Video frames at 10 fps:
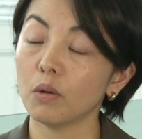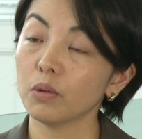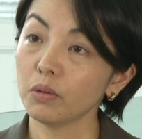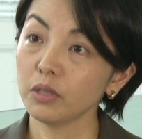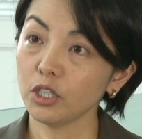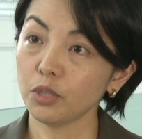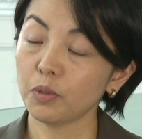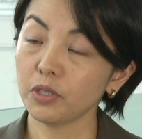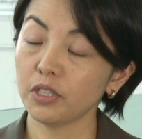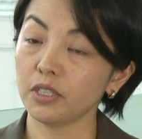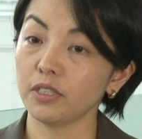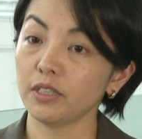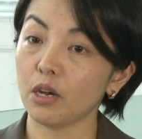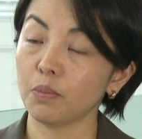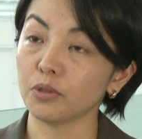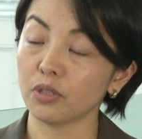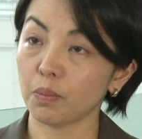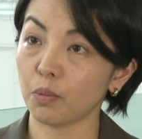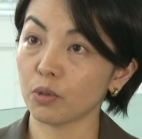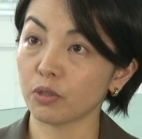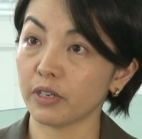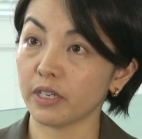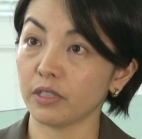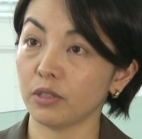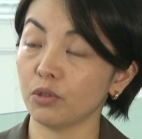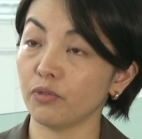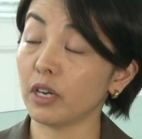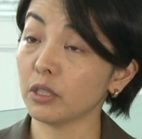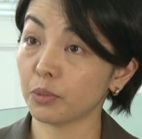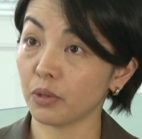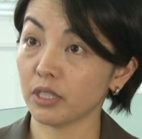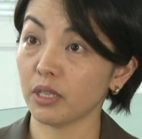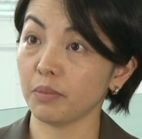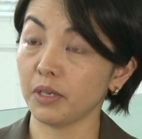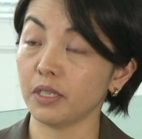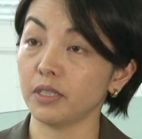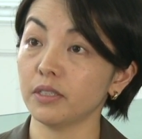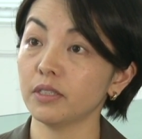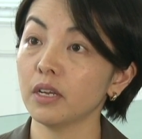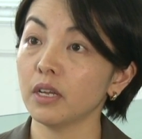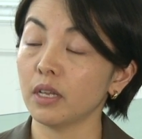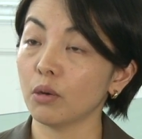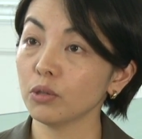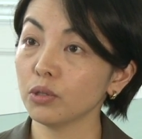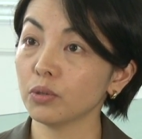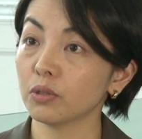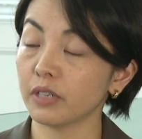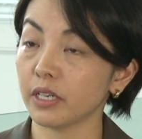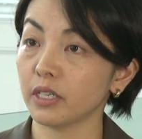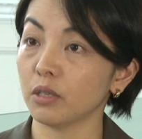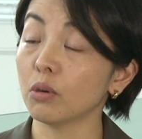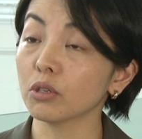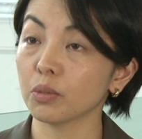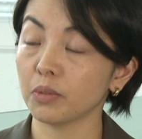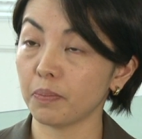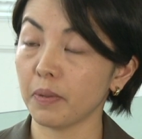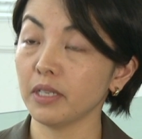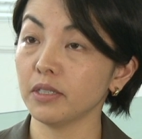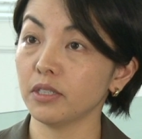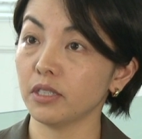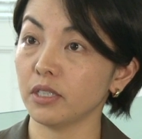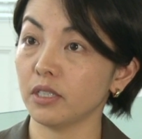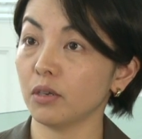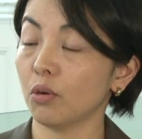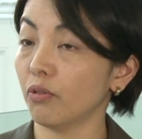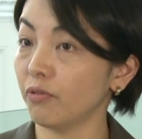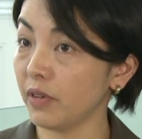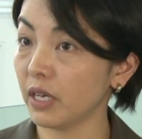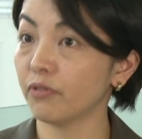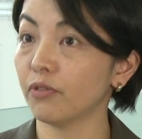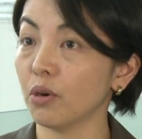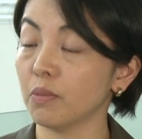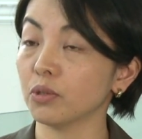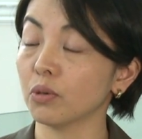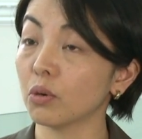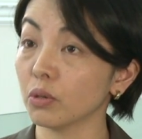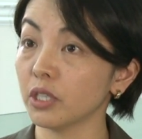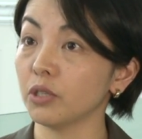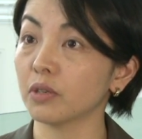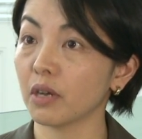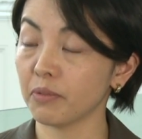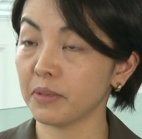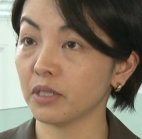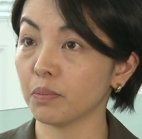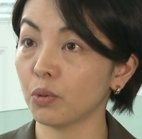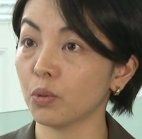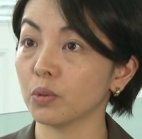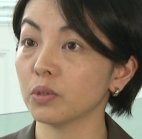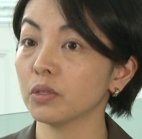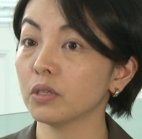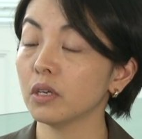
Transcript: Although these policies helped to support credit to vulnerable S M Es, they also created long-term dependency of weak firms on continued government support.